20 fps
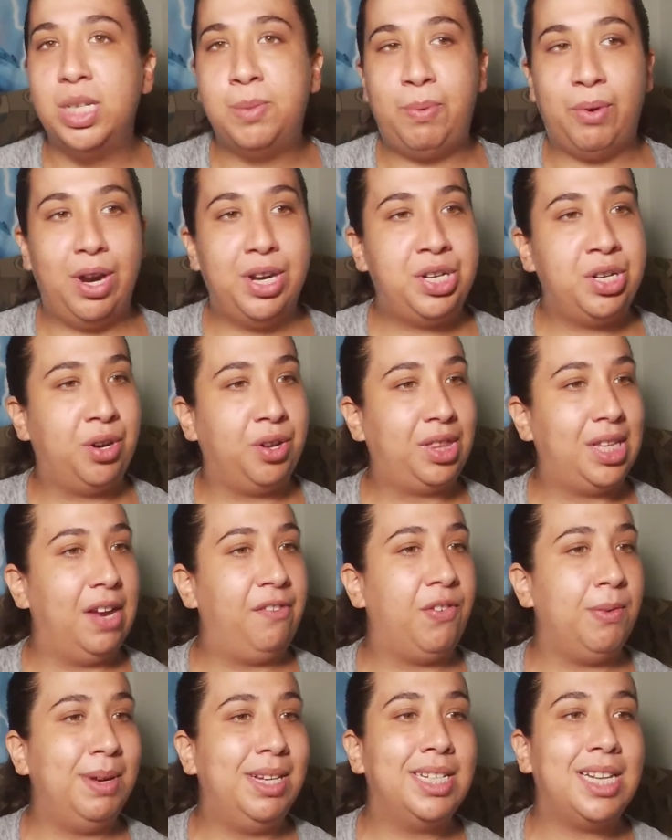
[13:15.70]
inspirational
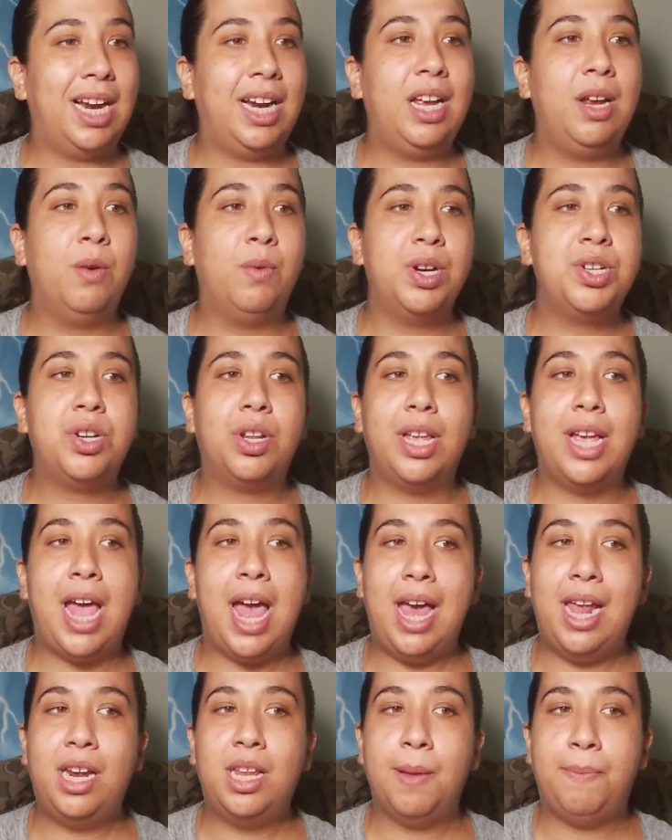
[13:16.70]
thing for me is that he originally
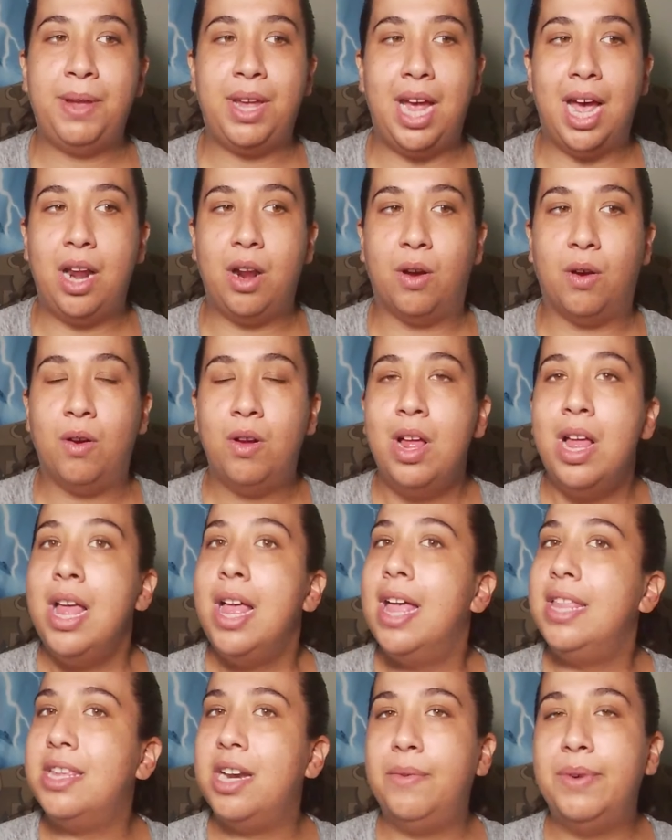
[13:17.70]
hated the piano.
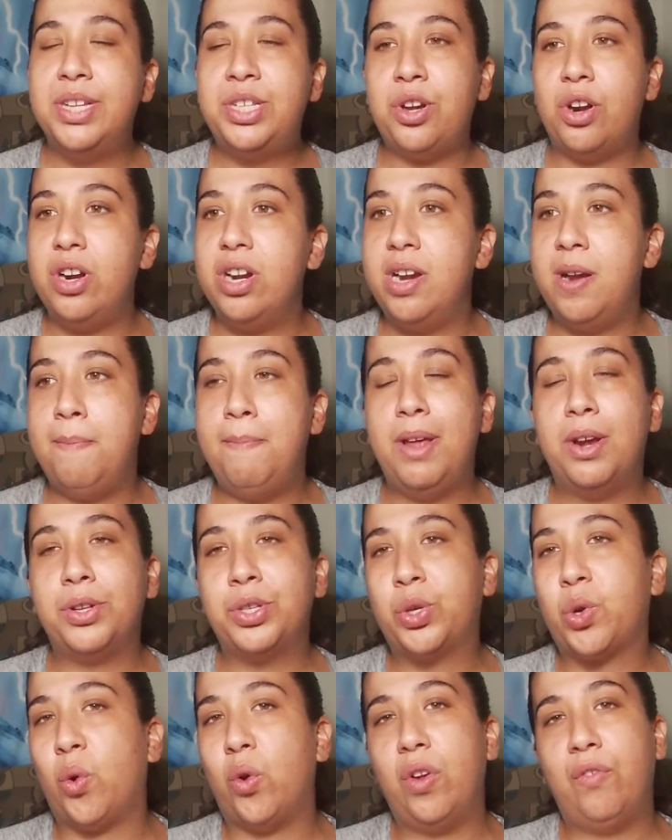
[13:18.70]
And then he restarted in middle
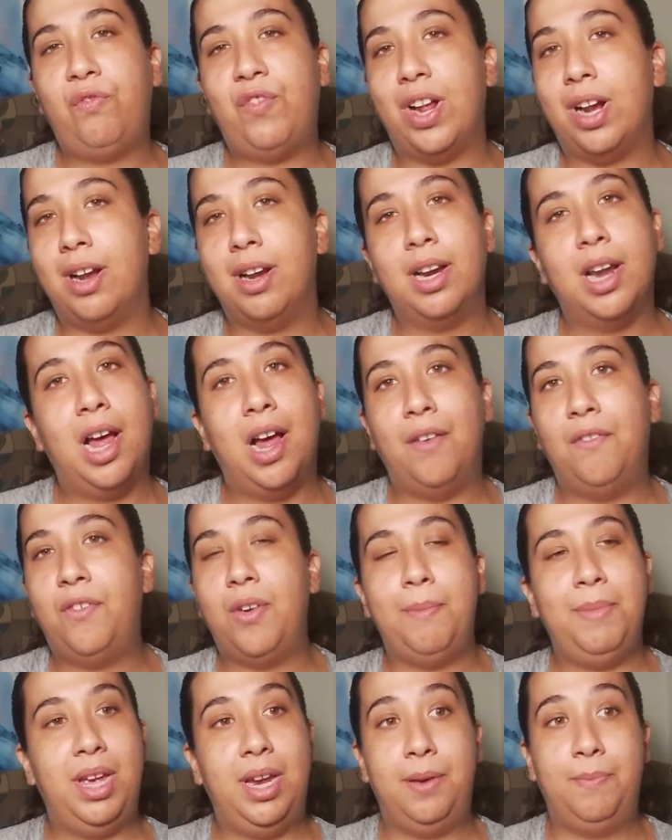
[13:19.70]
school and fell in love.
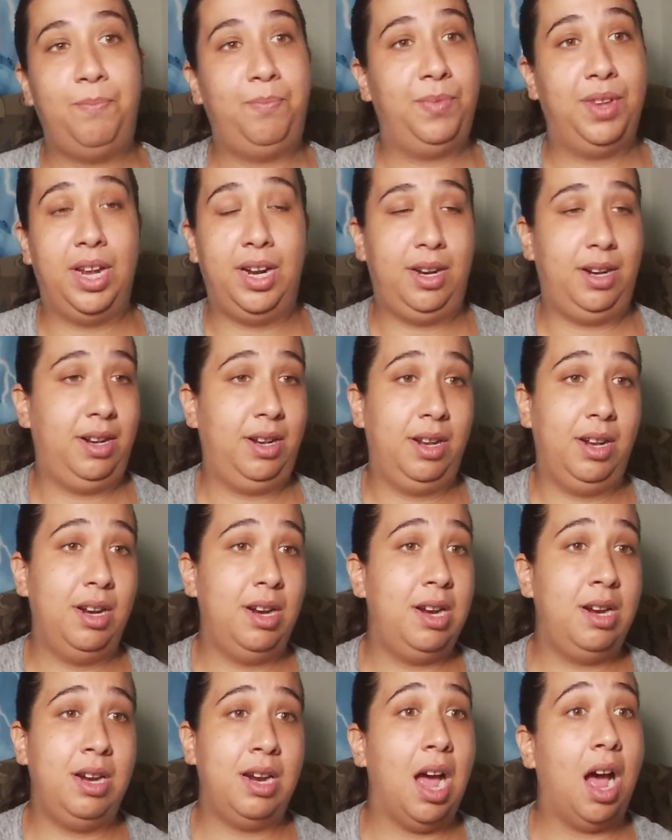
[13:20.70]
I mean, and
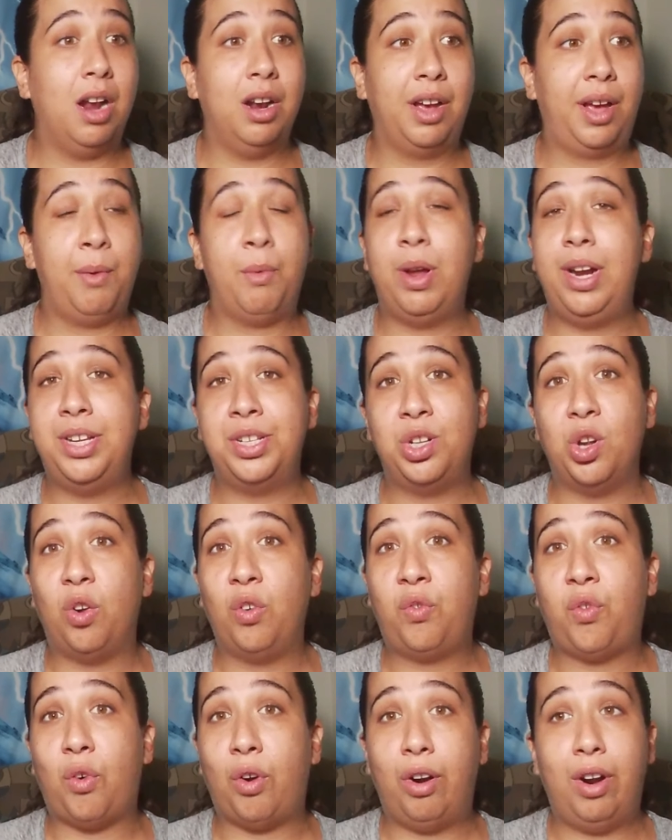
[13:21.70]
now look at what he's
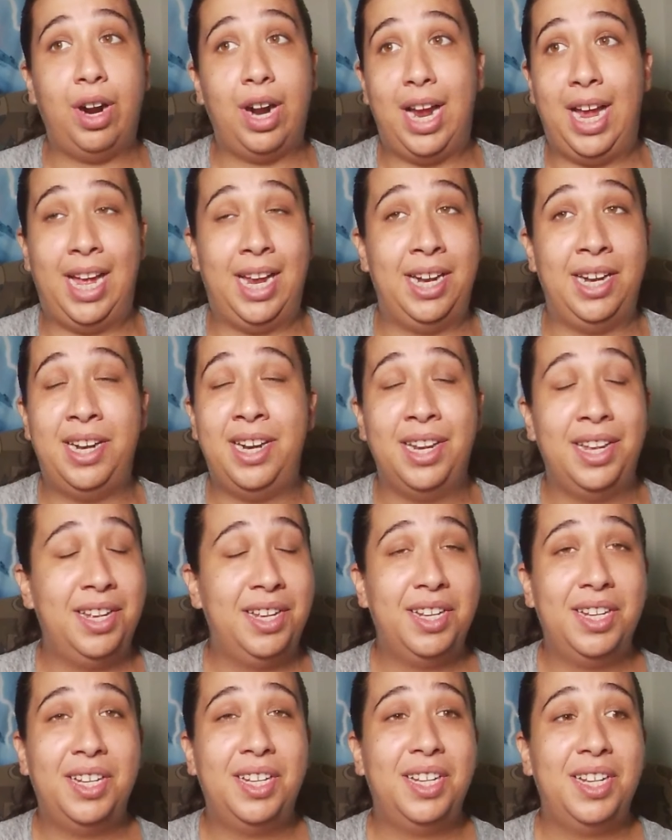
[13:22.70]
known for. And
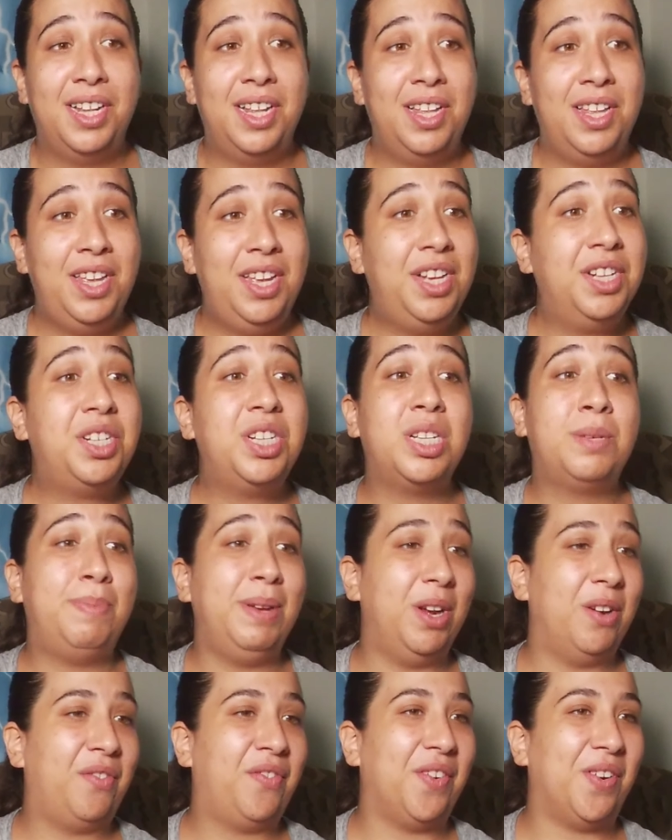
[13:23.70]
he's just
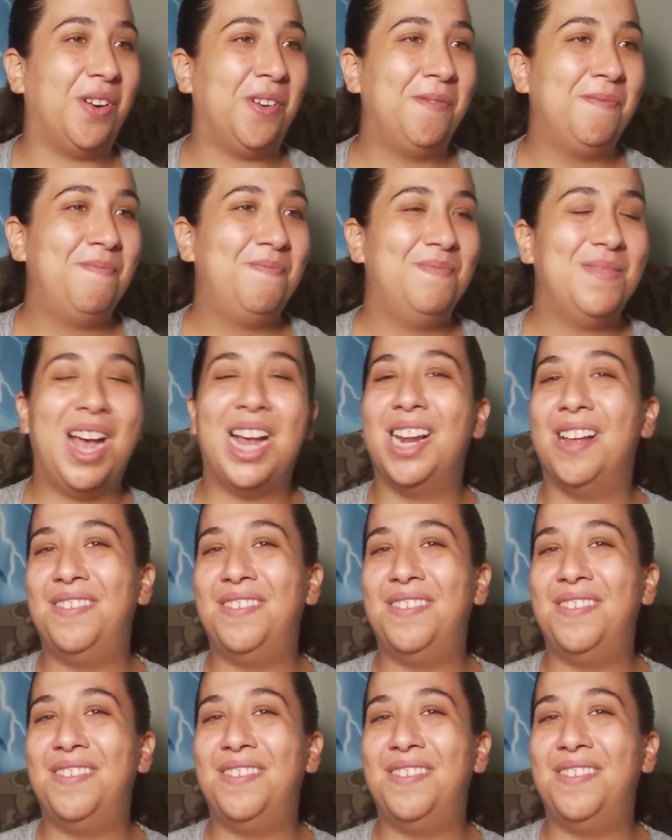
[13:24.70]
beautiful. I